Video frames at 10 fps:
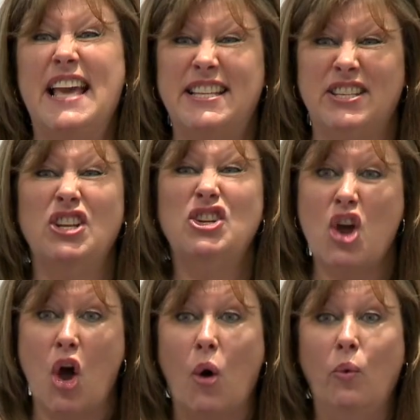yes and a
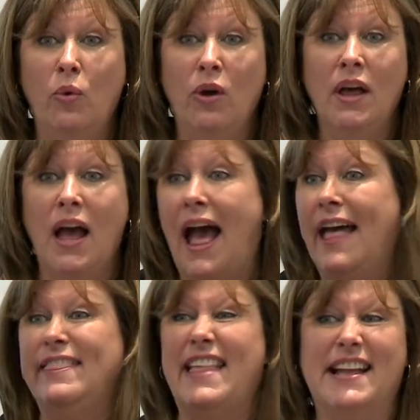no,
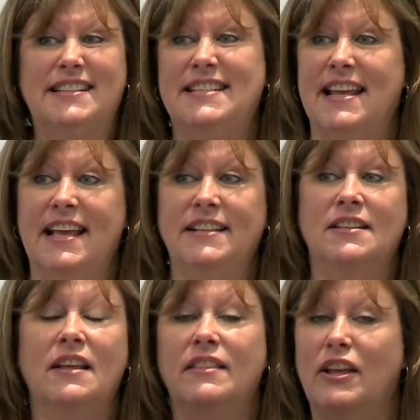and that's
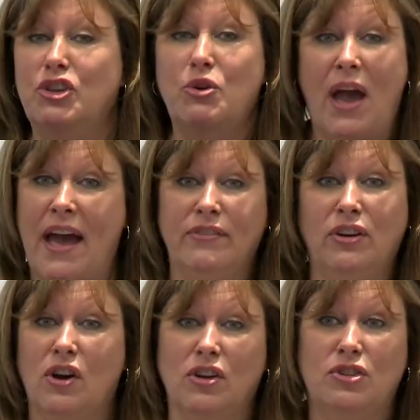it, then you
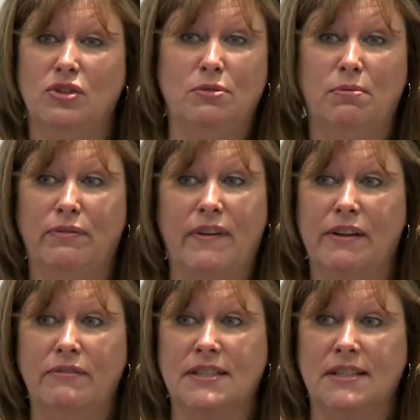haven't got a suitable
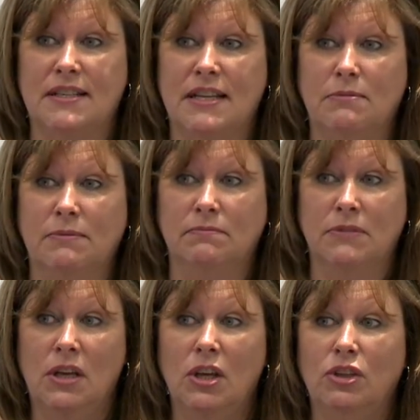fire risk assessment.
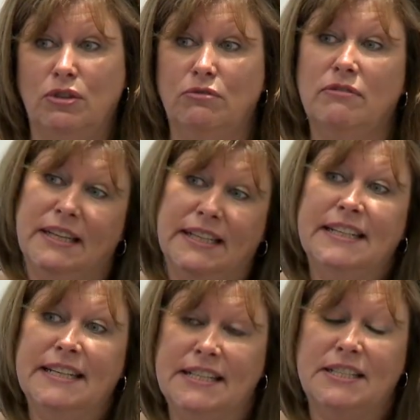You really
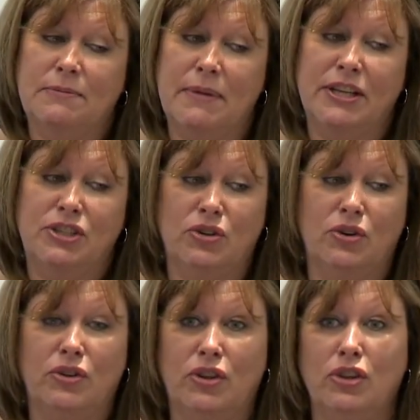need to make
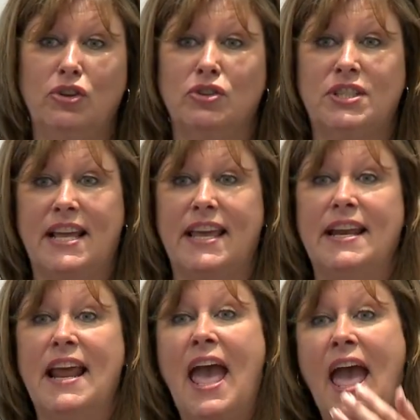sure that you're
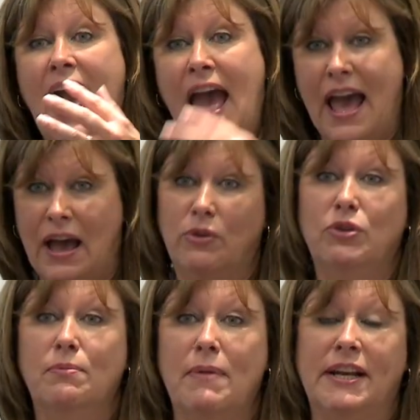saying how
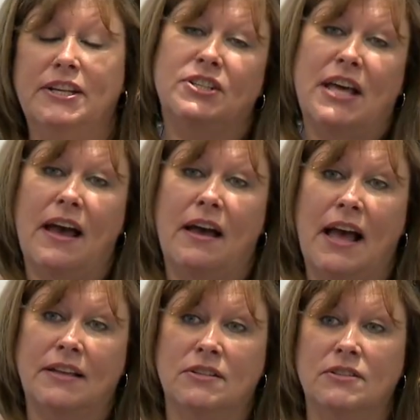you manage that
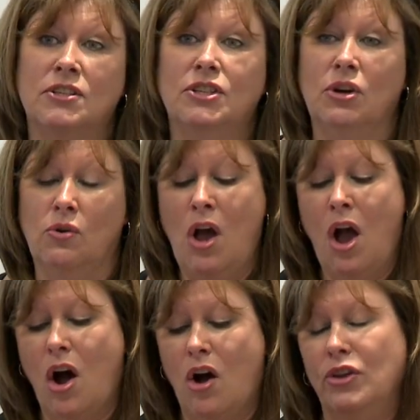hazard. You know,
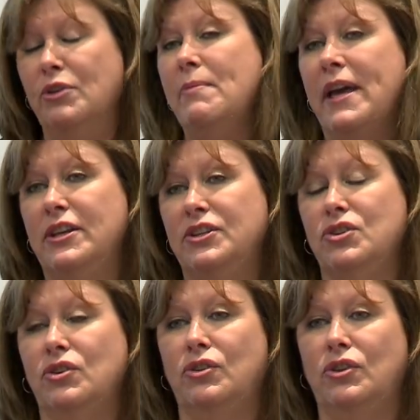are you making
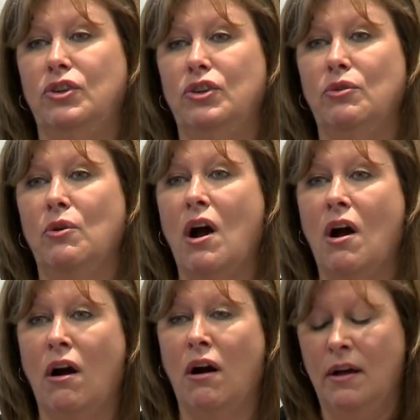sure that you
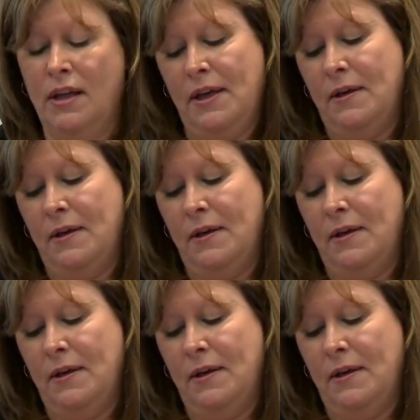are